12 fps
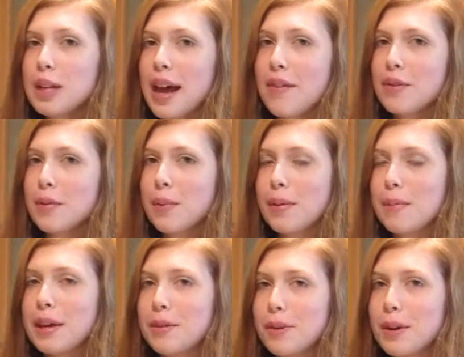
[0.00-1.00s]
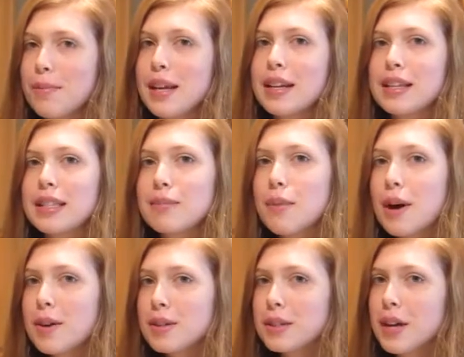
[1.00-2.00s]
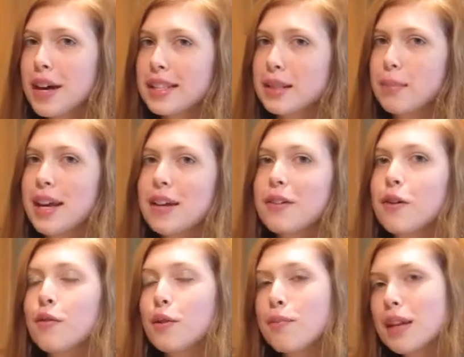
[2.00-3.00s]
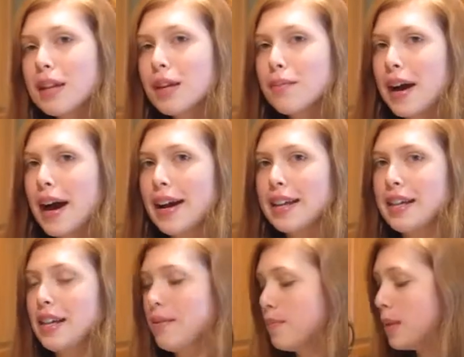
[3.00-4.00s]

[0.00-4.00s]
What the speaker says: heavy whipping cream in a small saucepan over medium-high heat.